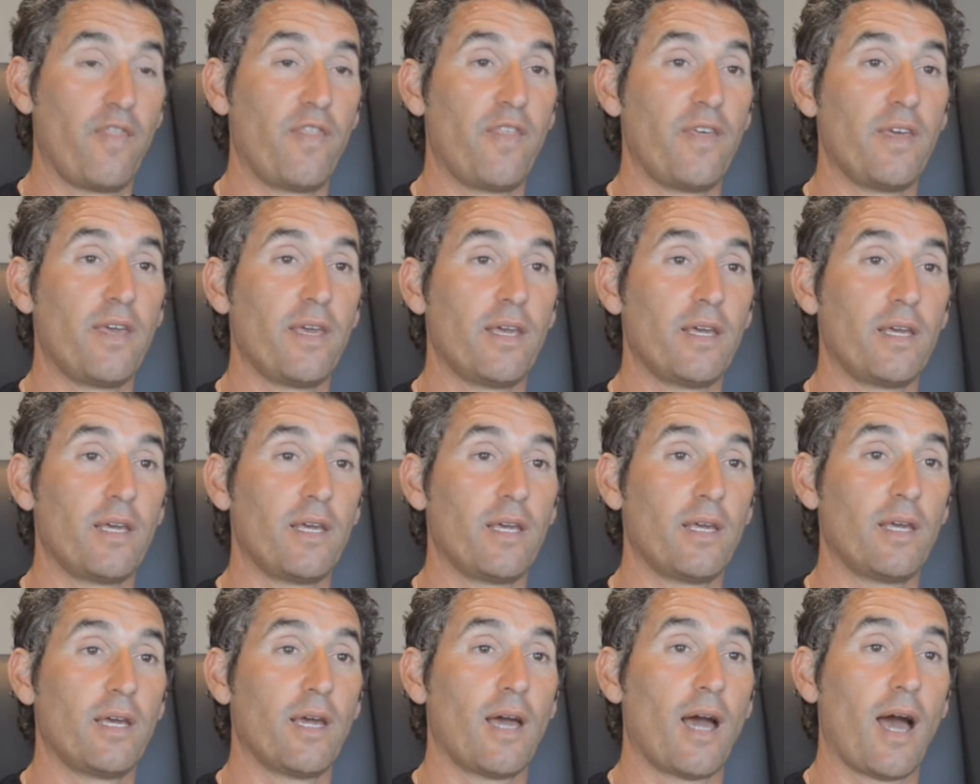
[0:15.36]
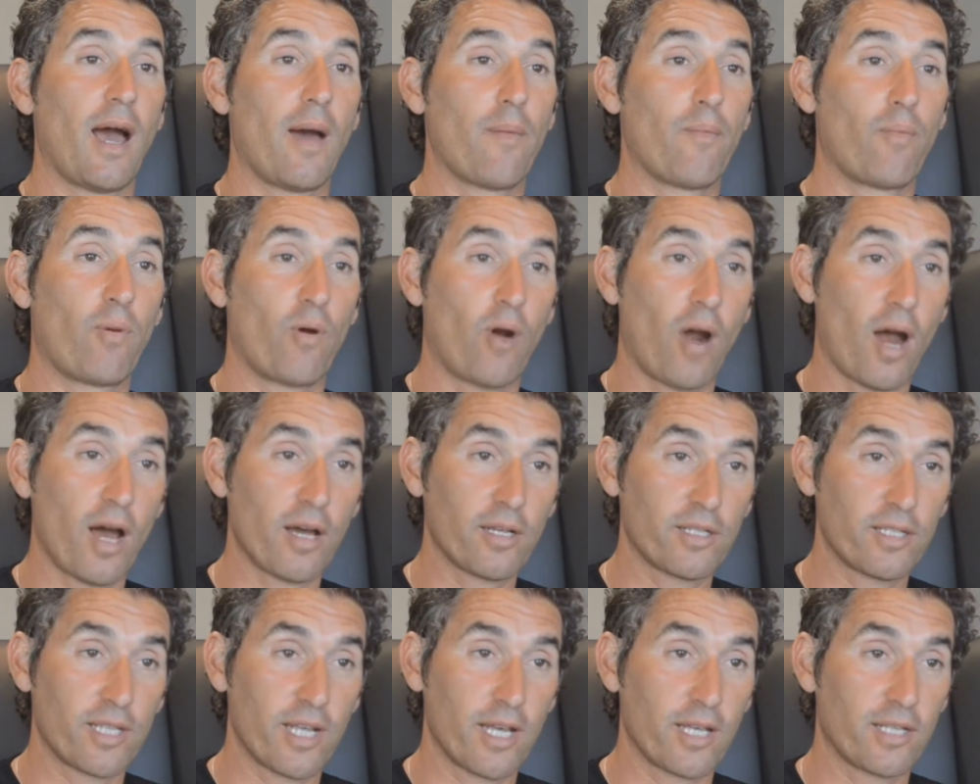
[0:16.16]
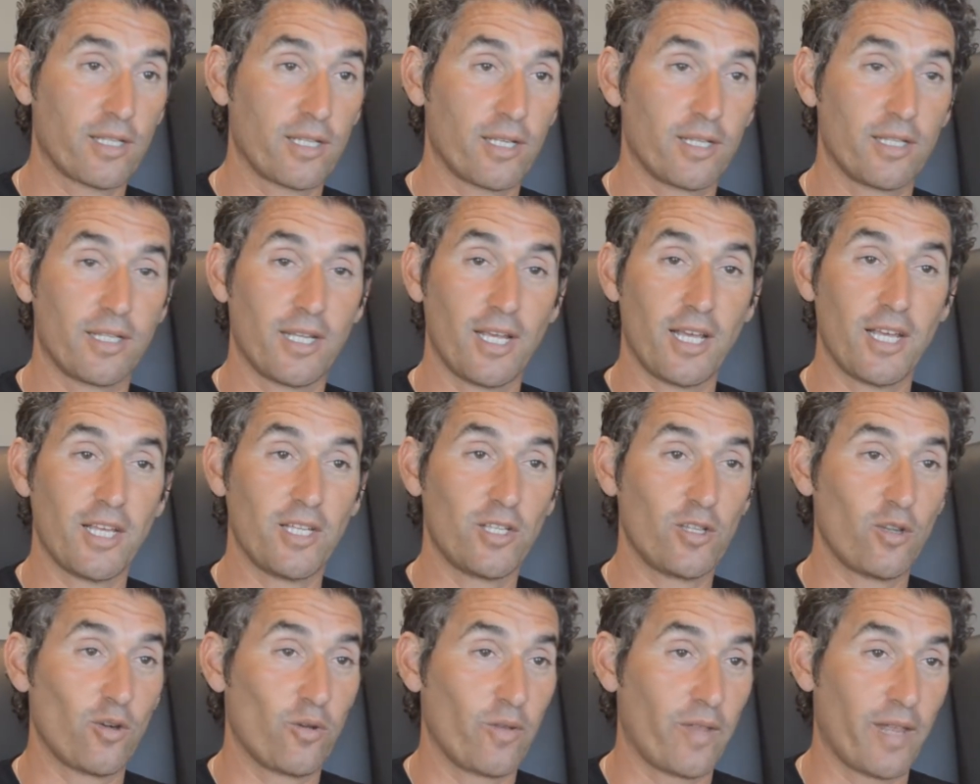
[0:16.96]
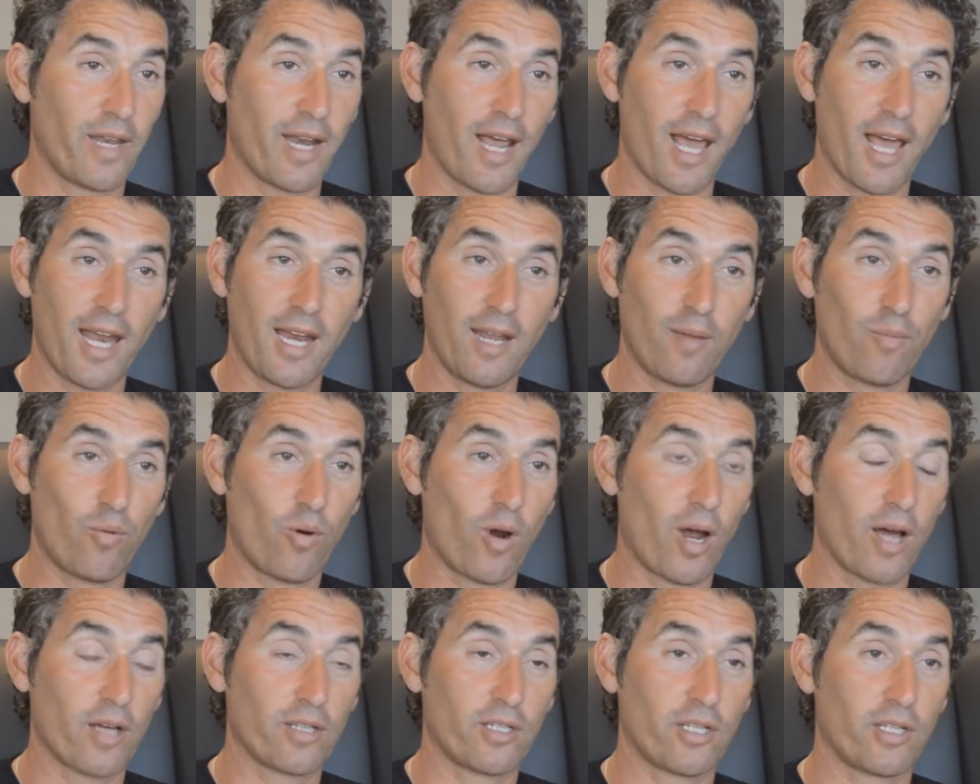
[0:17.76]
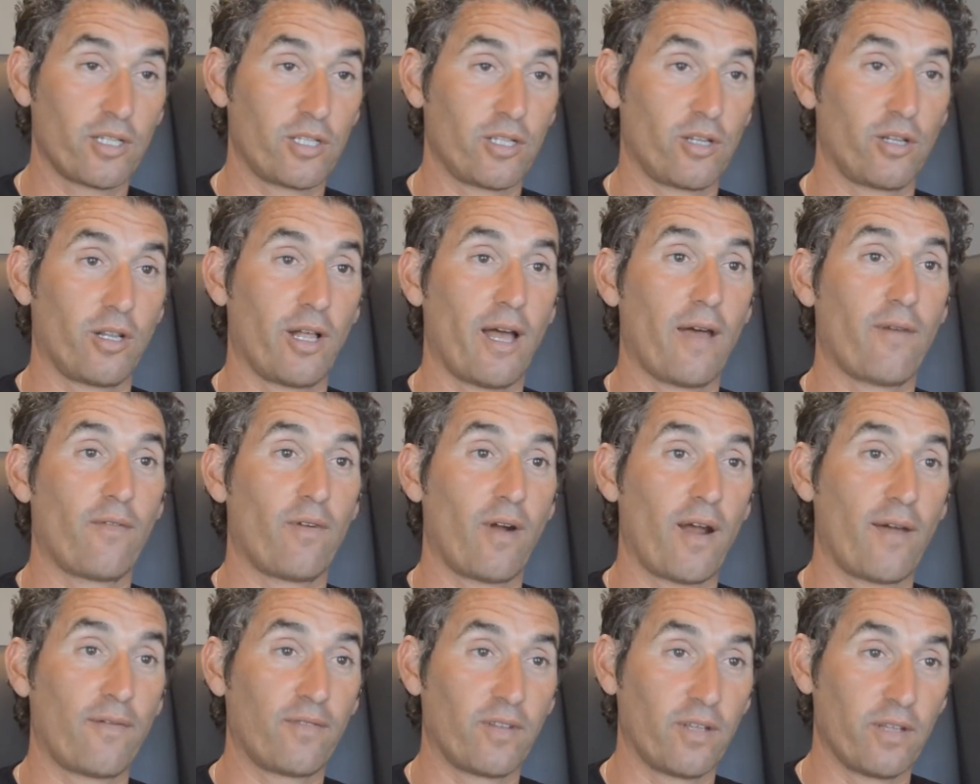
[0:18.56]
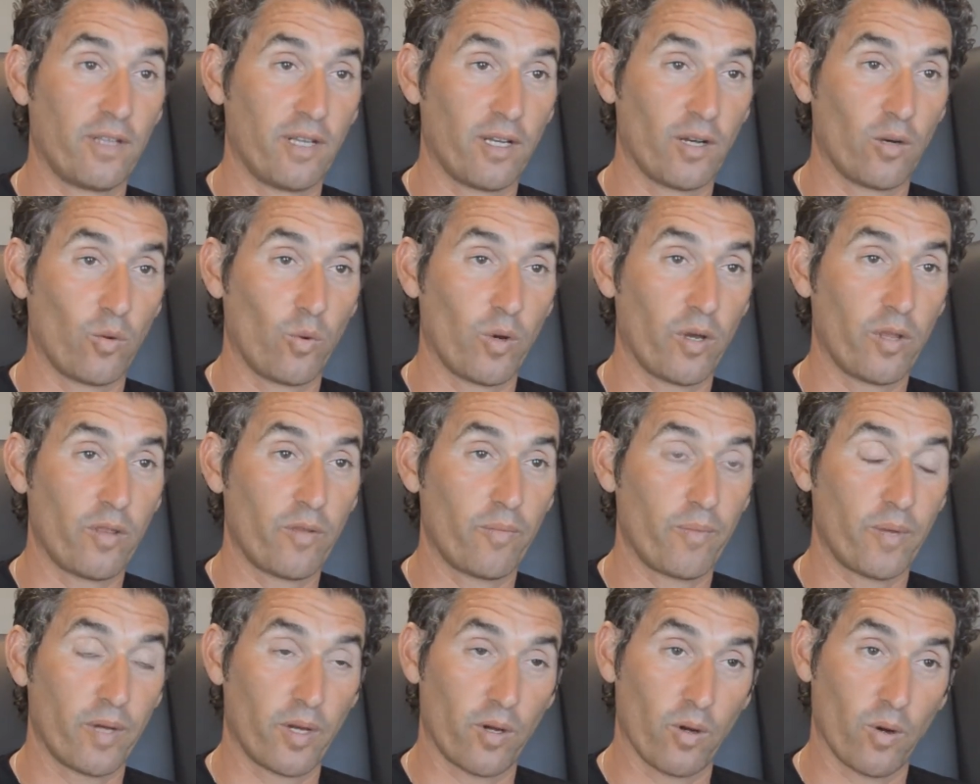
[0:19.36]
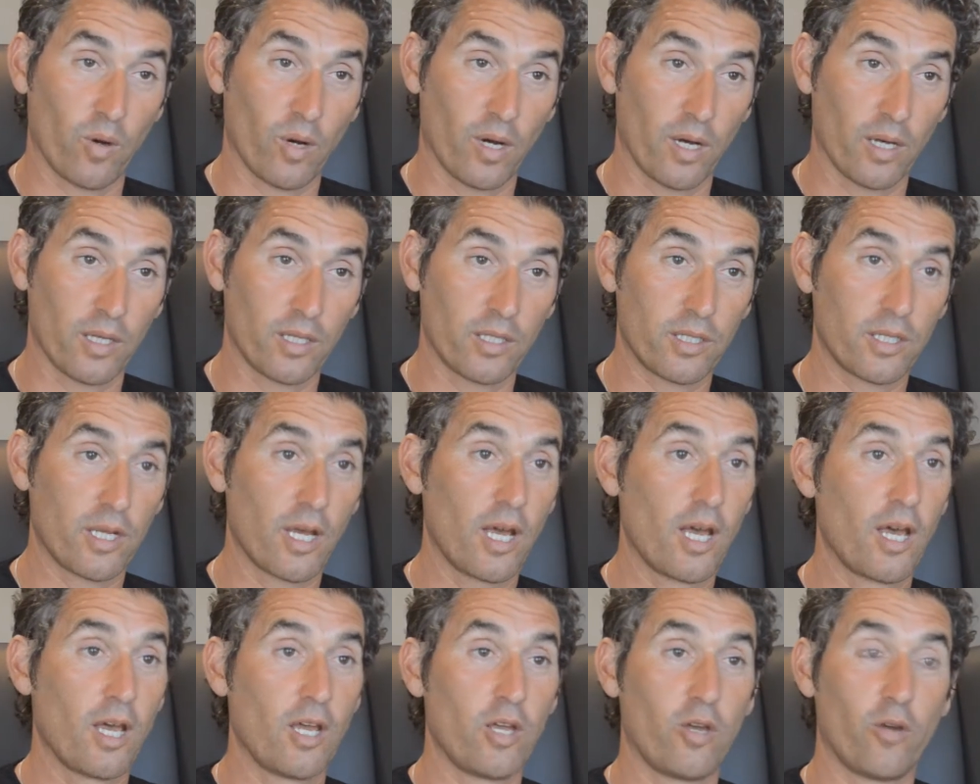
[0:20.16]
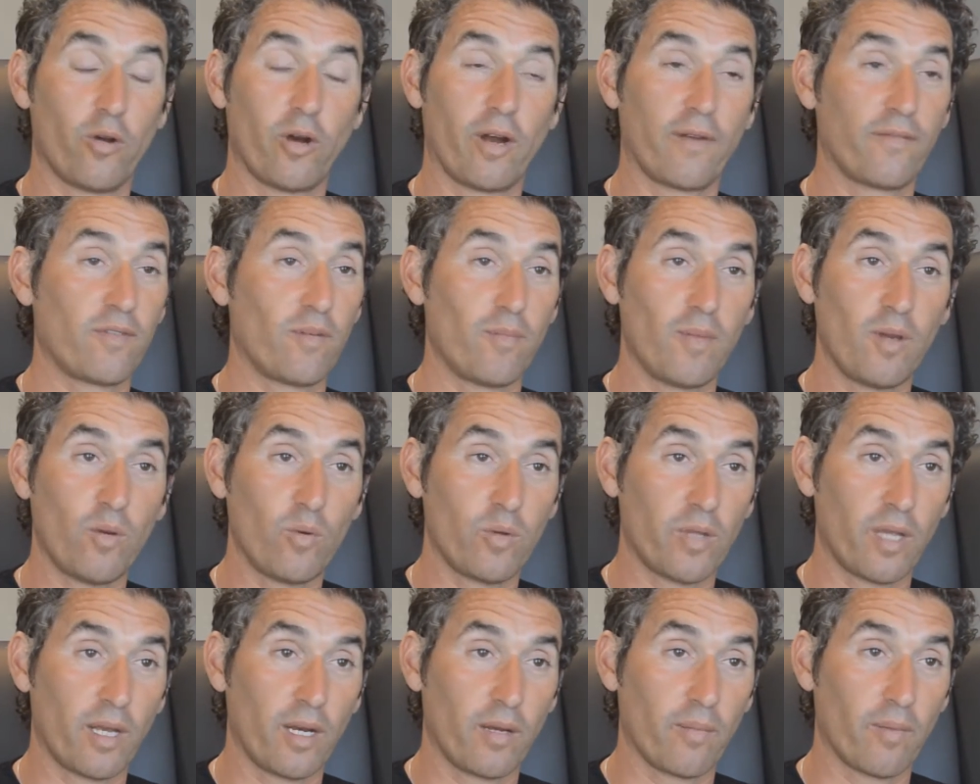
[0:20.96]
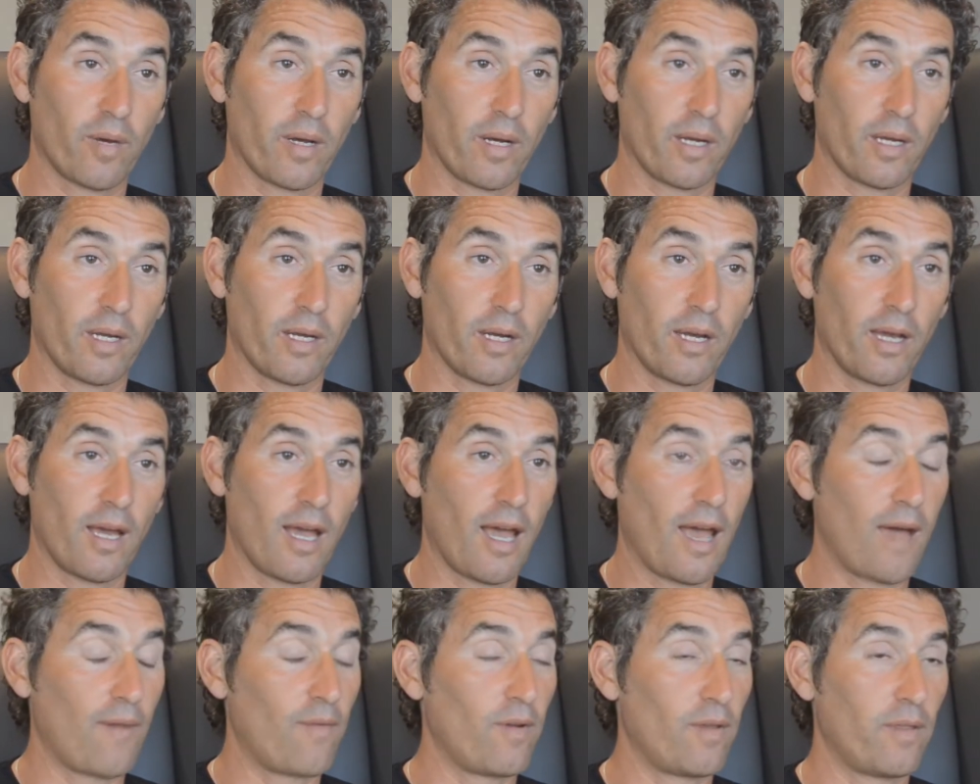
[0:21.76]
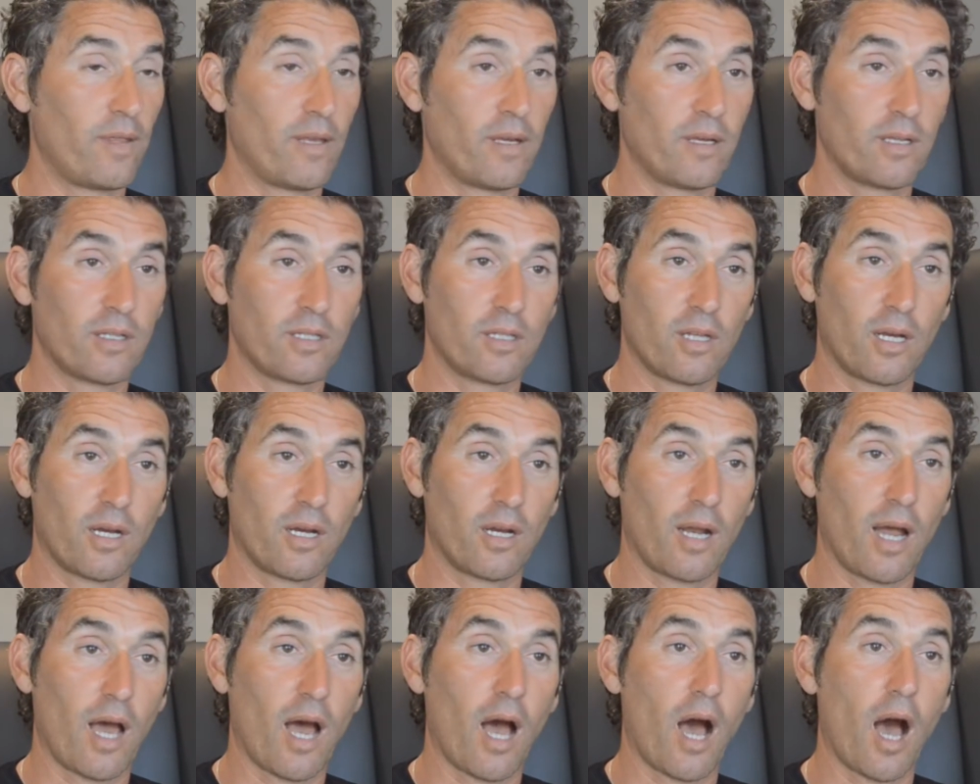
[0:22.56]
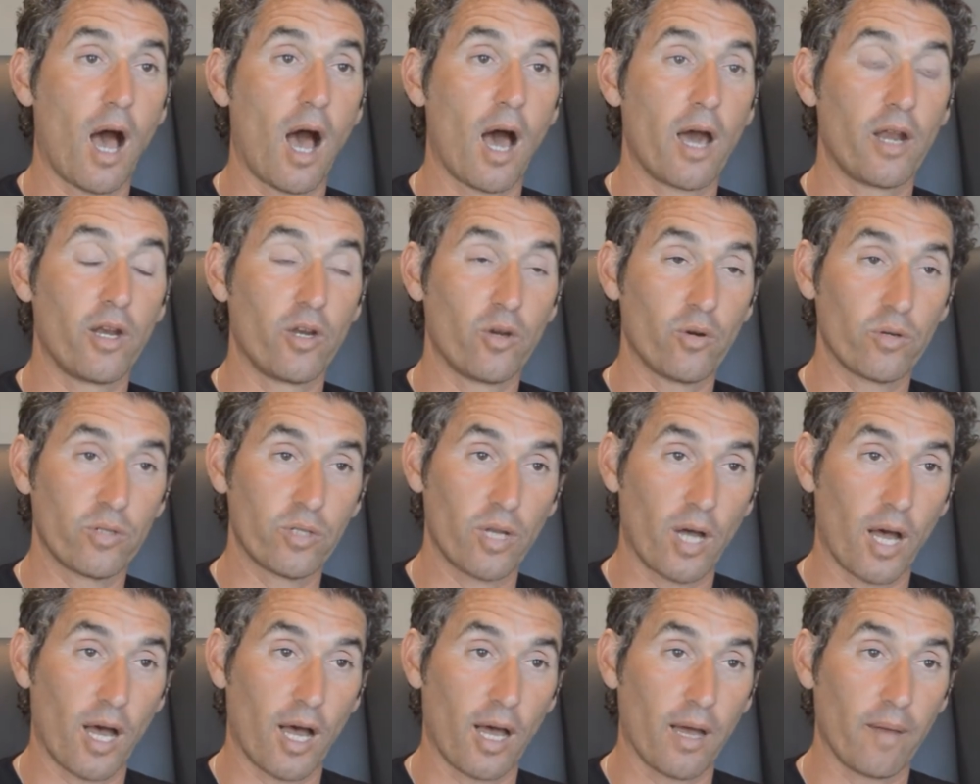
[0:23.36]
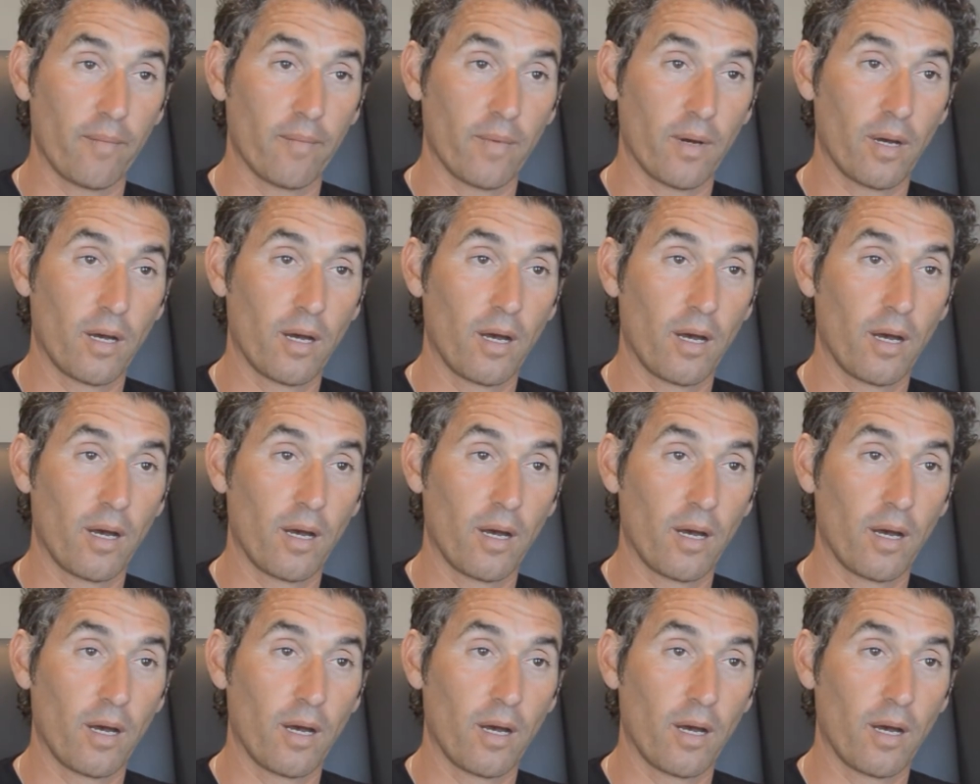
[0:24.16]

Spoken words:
The process is easier than any process you'll ever have to deal with because you don't have to meet with anybody. Everything is done on your time,